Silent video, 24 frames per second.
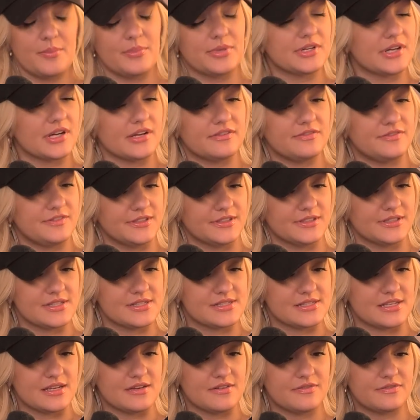But I feel
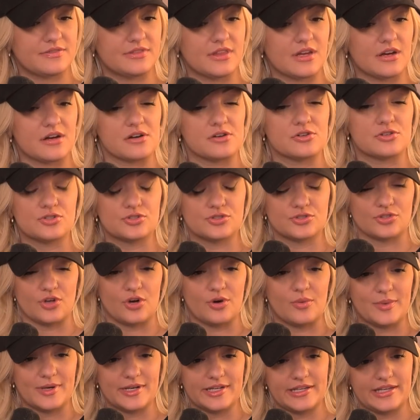as if there are
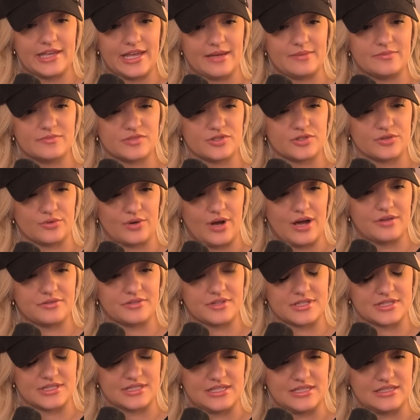so many games throughout
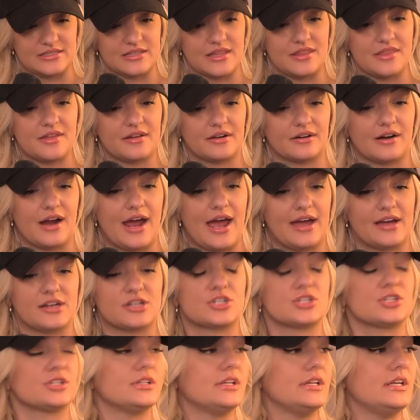the season that are
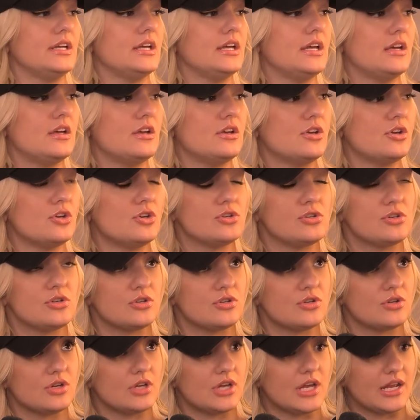actually
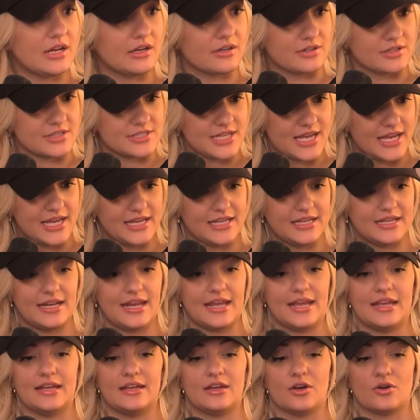
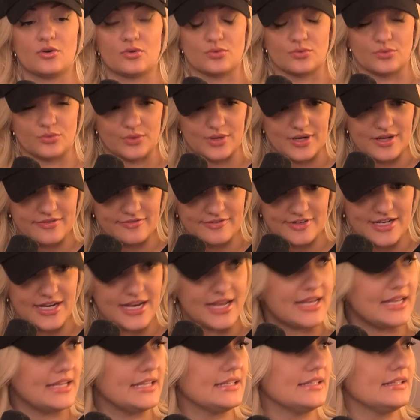entertaining,
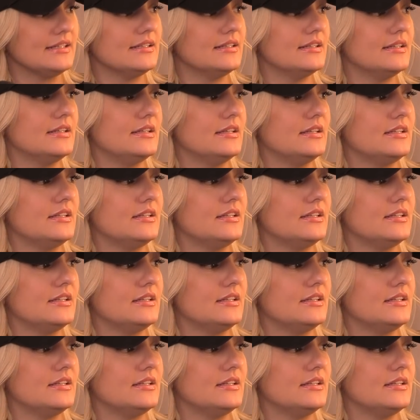riveting.